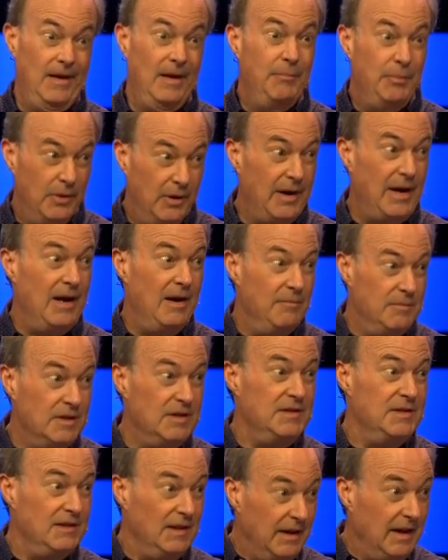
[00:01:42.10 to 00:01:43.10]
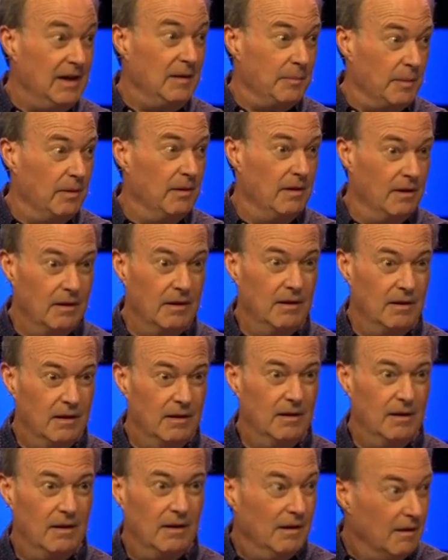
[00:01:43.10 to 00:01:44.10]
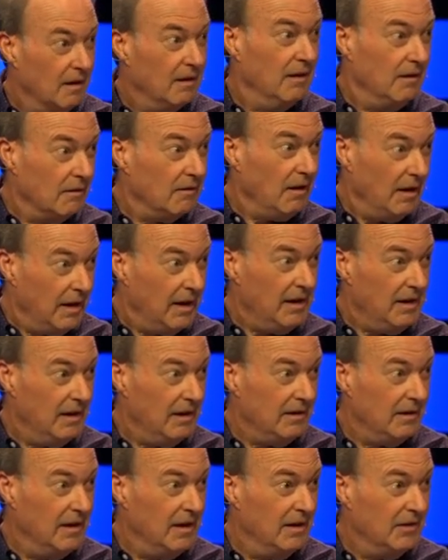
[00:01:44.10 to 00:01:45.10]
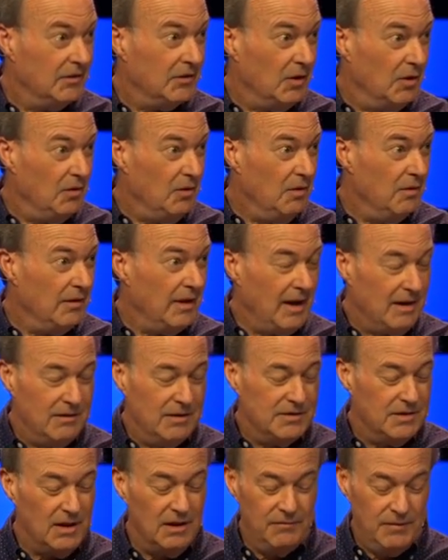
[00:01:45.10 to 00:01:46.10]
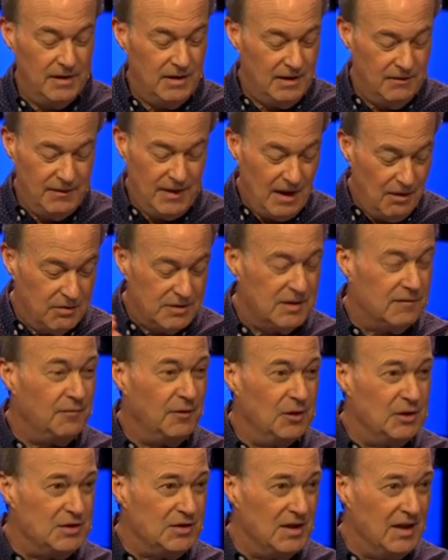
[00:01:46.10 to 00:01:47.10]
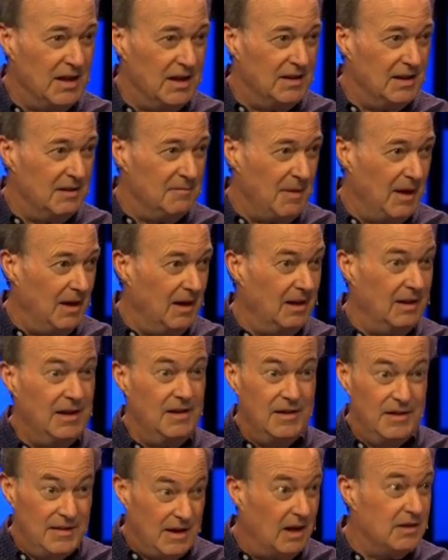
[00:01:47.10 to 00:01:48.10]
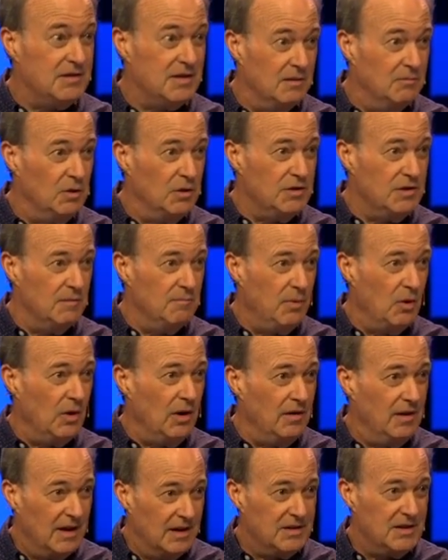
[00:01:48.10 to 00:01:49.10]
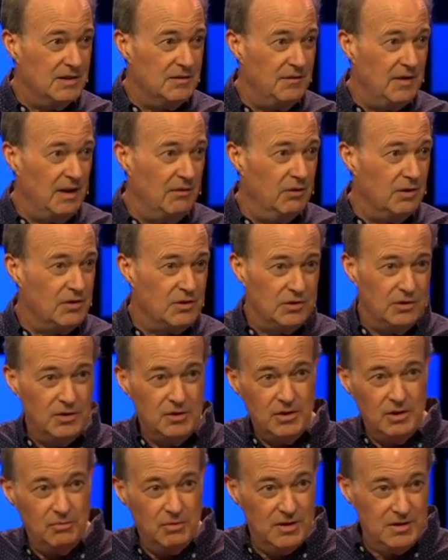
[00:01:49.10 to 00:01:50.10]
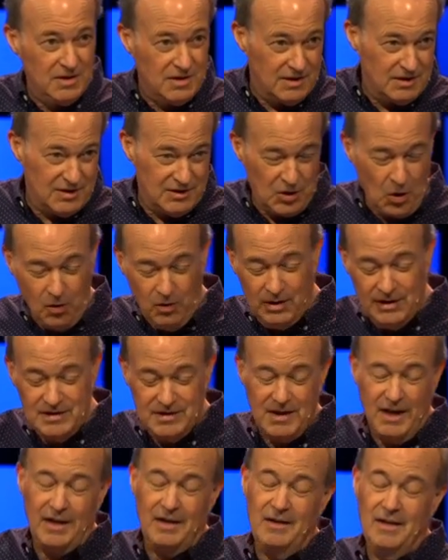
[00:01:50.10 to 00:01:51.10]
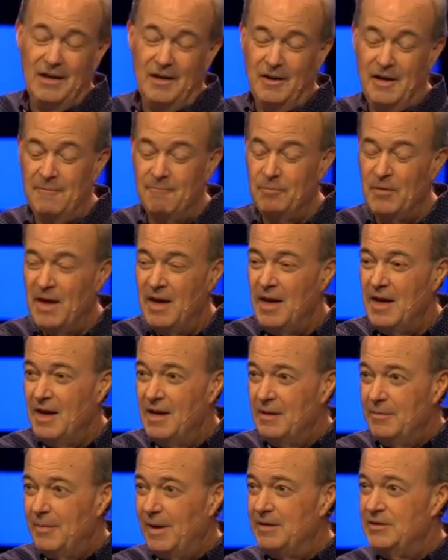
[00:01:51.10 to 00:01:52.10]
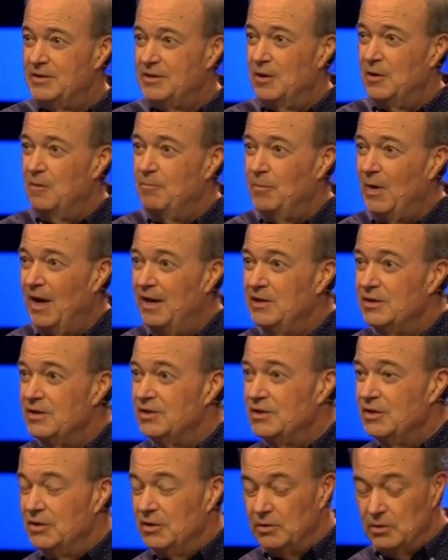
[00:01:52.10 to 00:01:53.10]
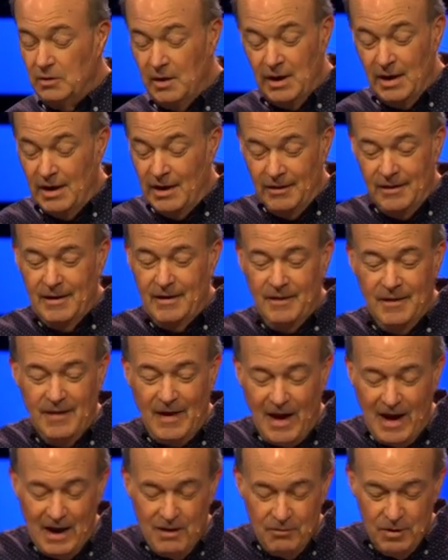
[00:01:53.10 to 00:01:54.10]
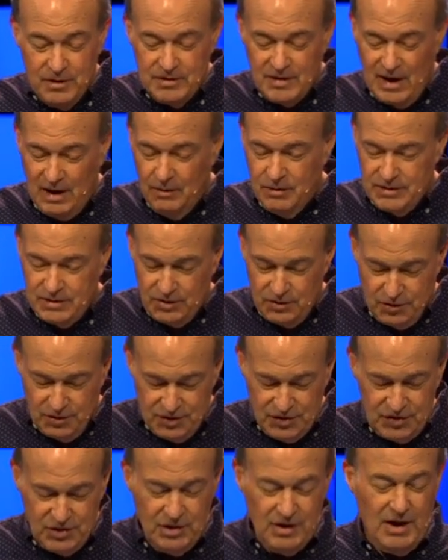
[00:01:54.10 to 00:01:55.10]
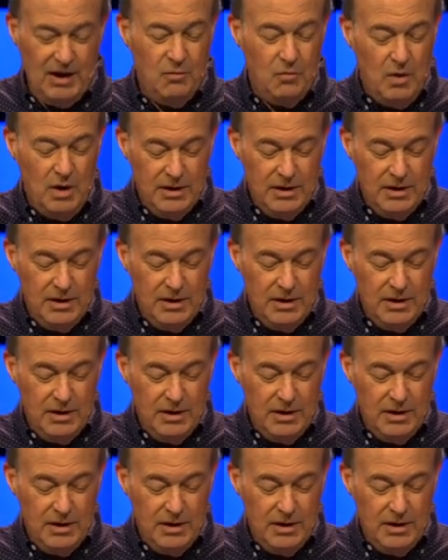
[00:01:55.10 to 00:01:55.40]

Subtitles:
He put Adam to sleep, right? So that is, if that was the first thing he did medically, then that's the most important, that's his favorite. Surgery was totally secondary. And so I just knew that I was a Christian, I